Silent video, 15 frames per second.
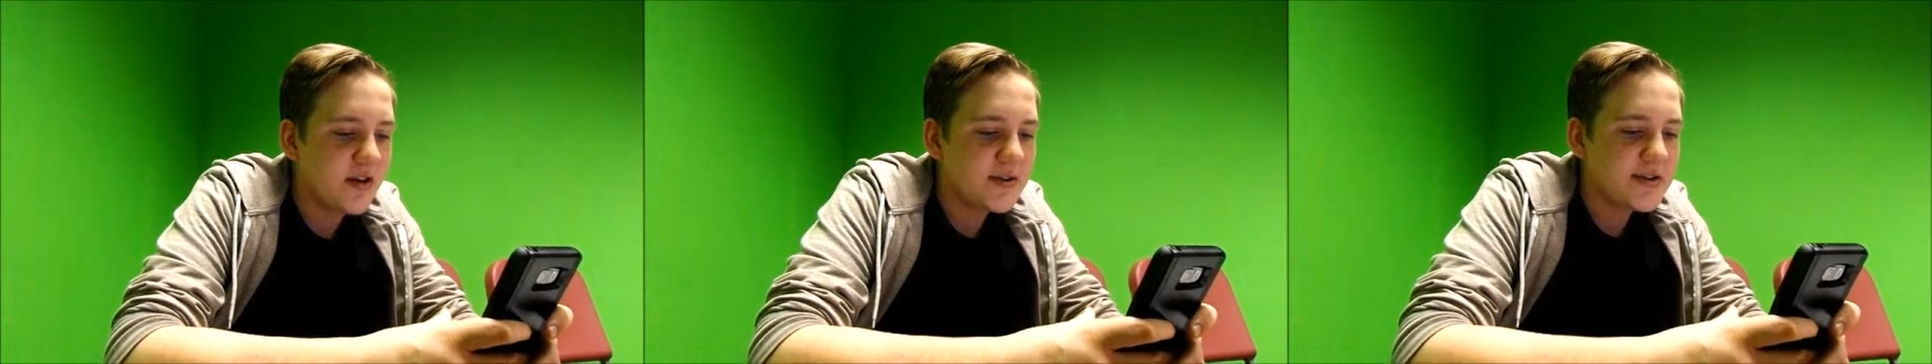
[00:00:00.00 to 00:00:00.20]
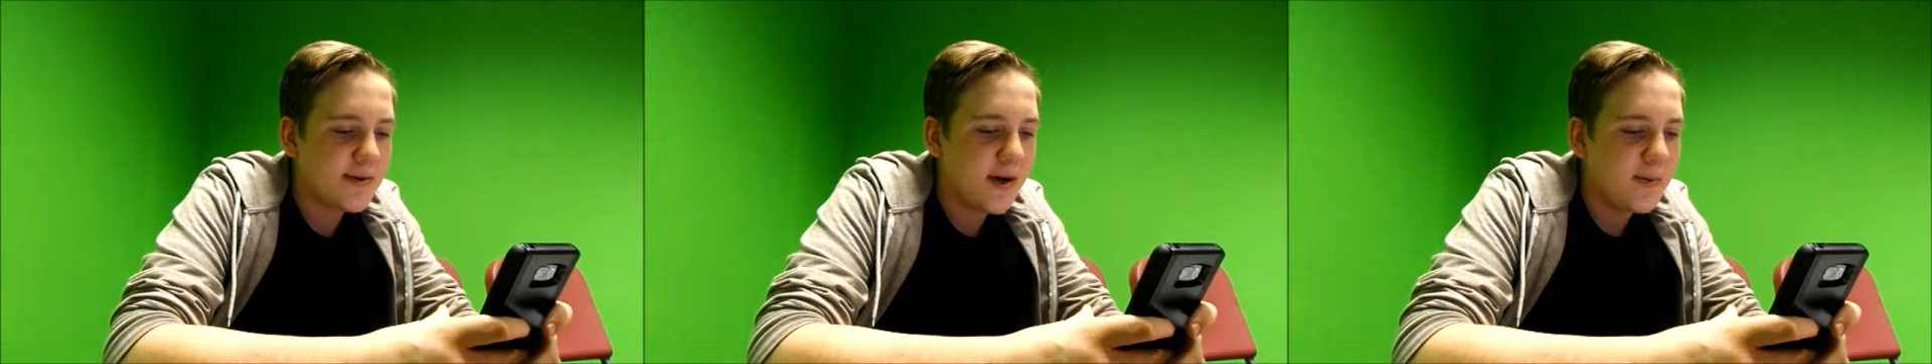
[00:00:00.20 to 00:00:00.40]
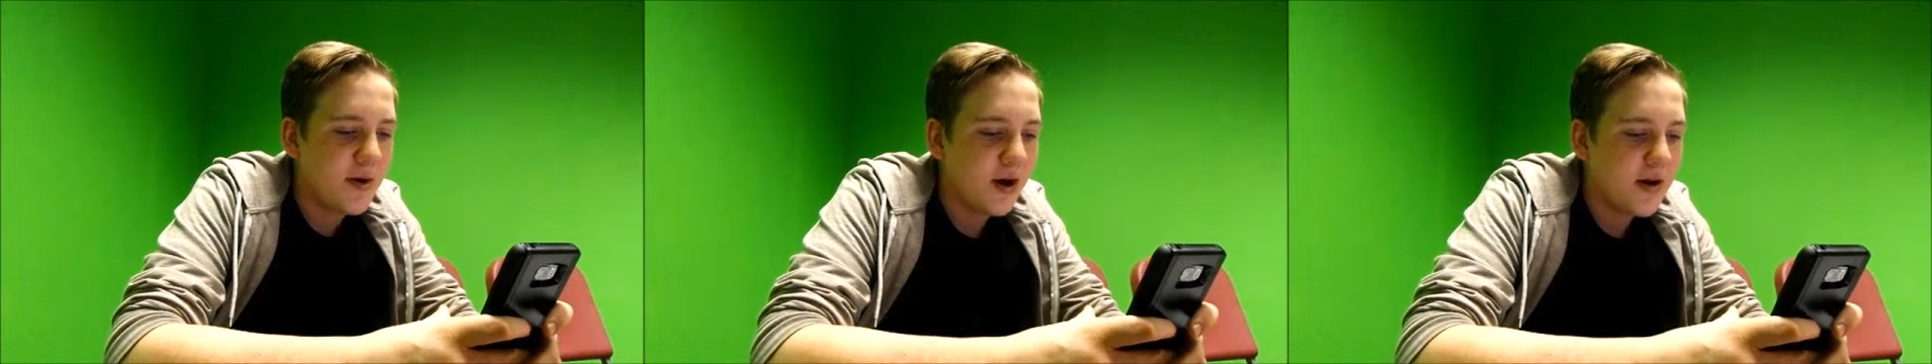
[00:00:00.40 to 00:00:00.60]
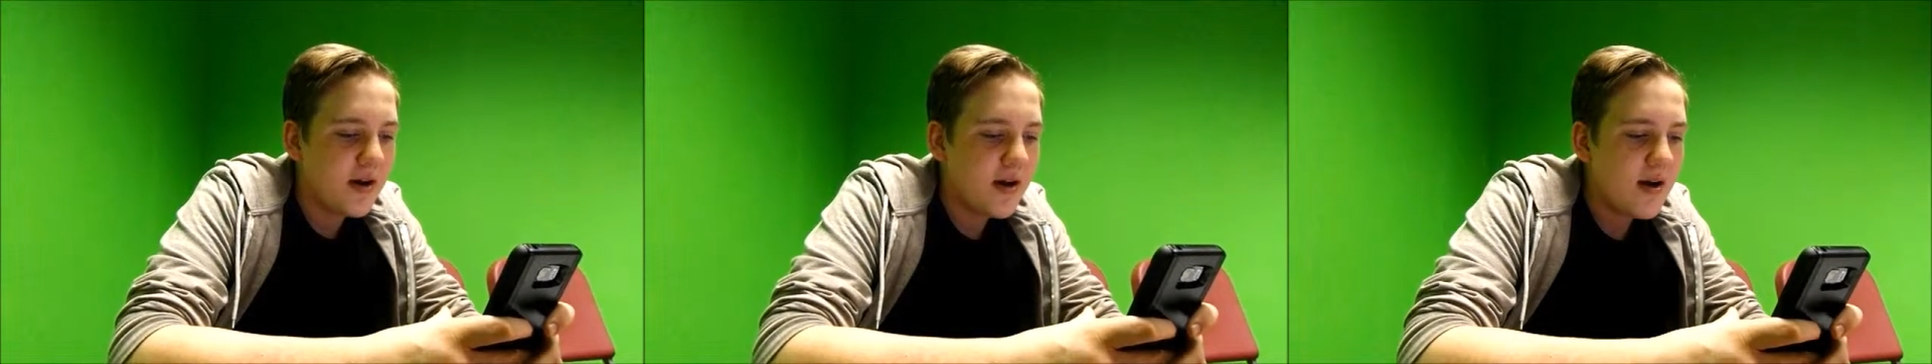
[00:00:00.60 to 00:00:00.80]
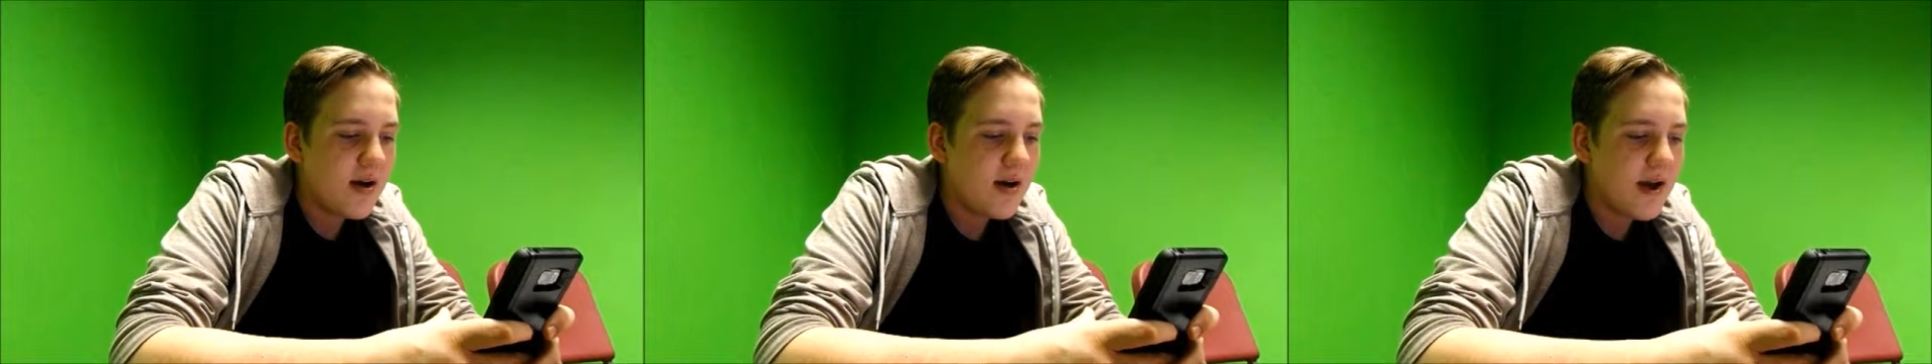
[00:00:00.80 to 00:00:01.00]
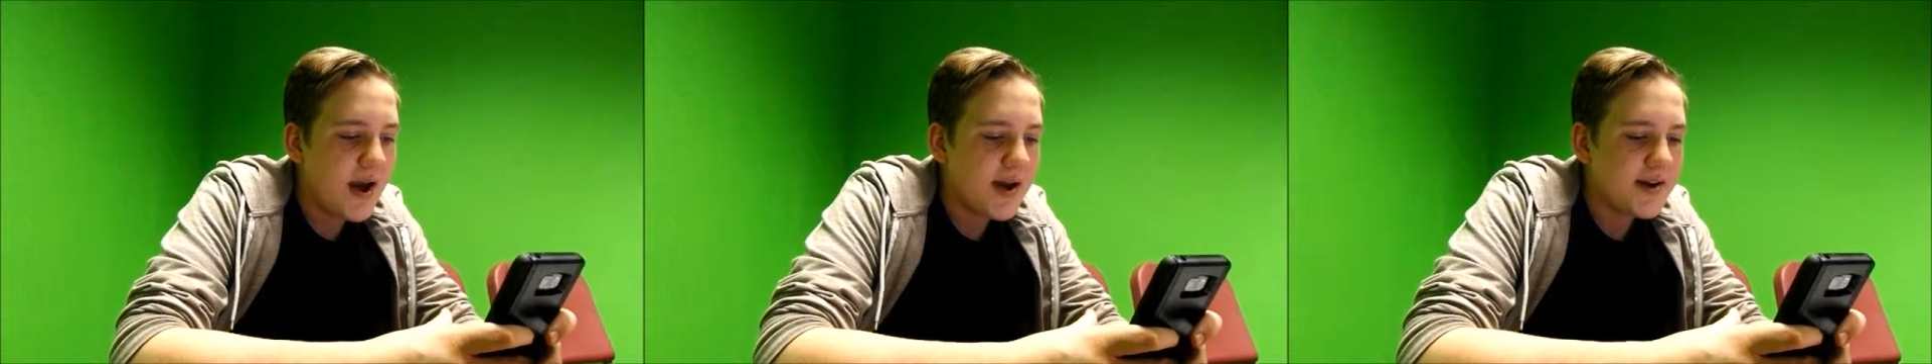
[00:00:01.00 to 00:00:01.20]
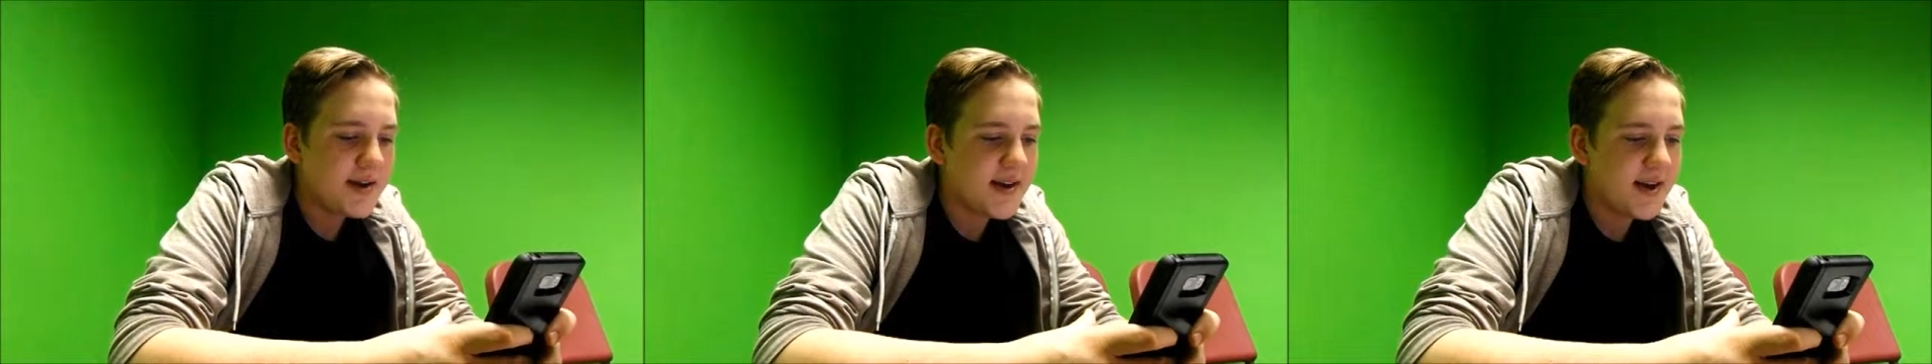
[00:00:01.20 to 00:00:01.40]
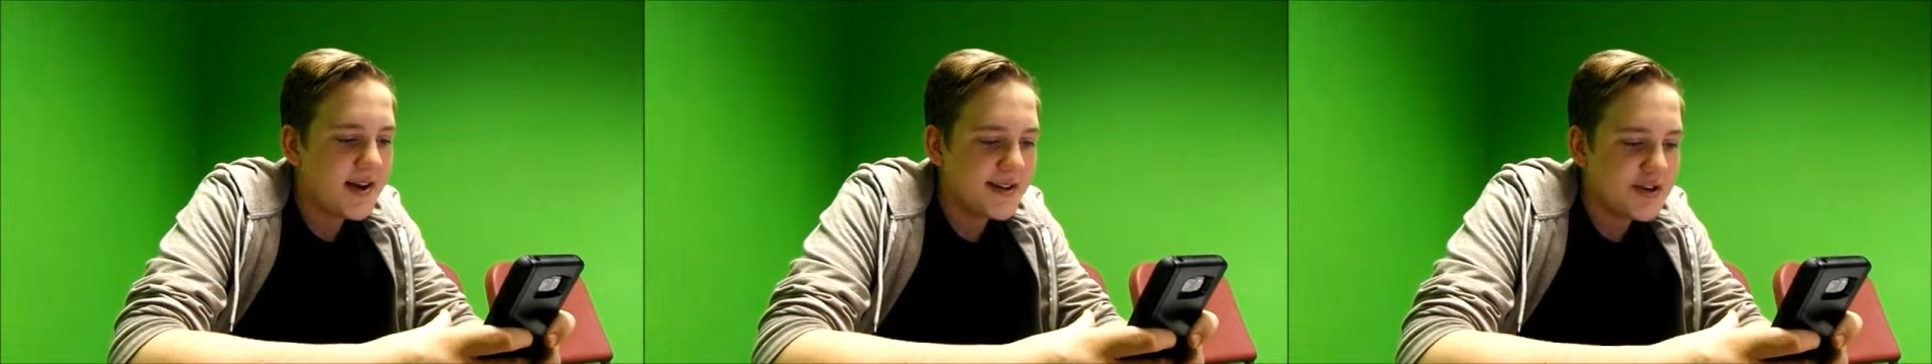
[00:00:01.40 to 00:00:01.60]
so I bought it and a
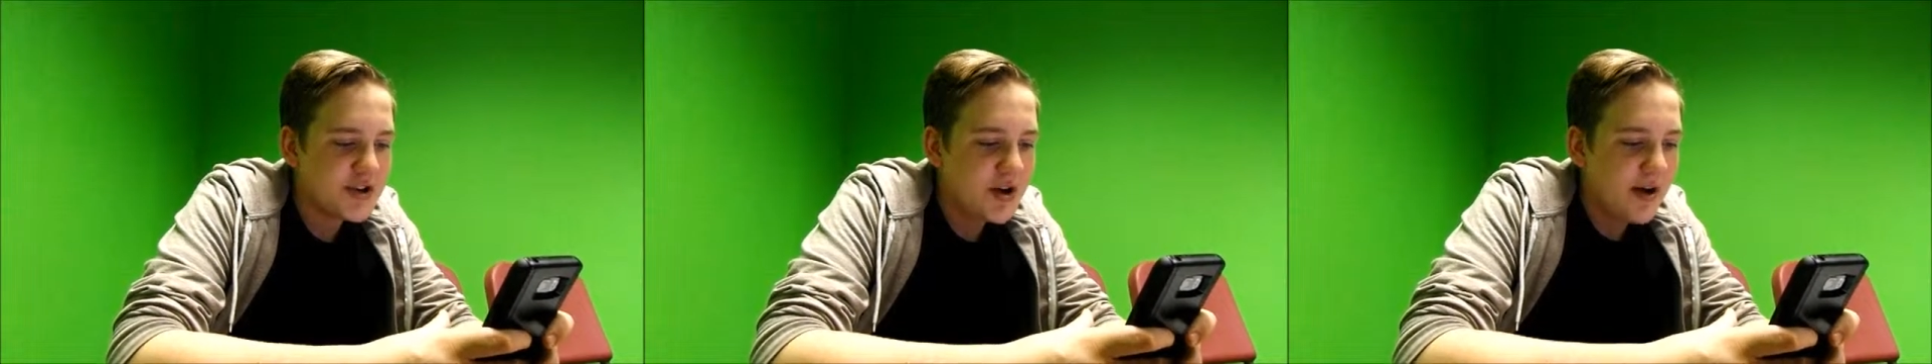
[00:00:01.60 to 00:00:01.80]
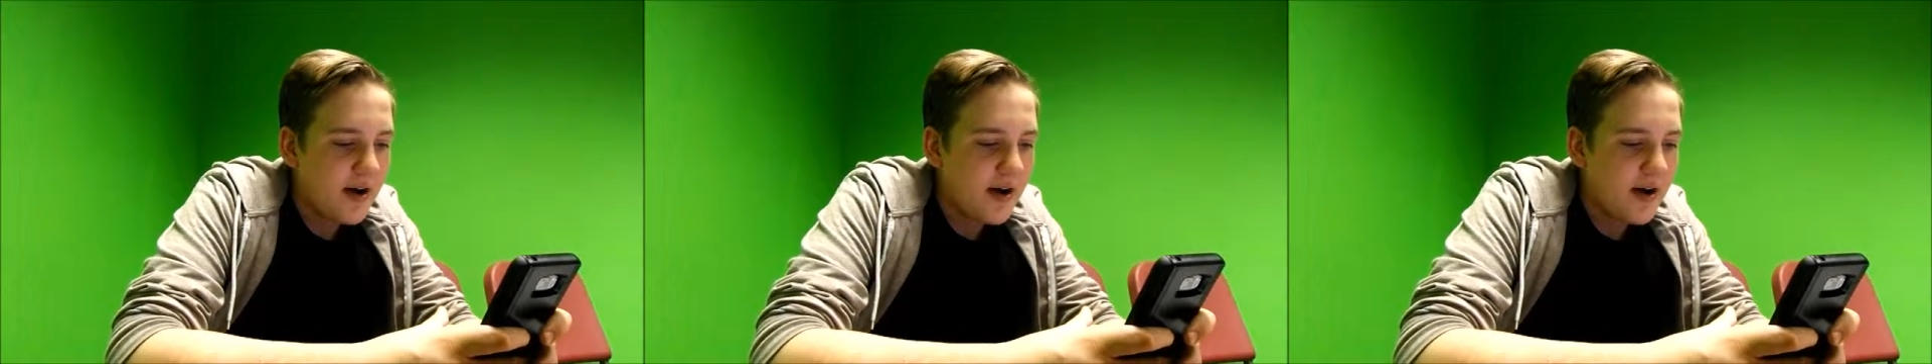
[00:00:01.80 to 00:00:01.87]
cage.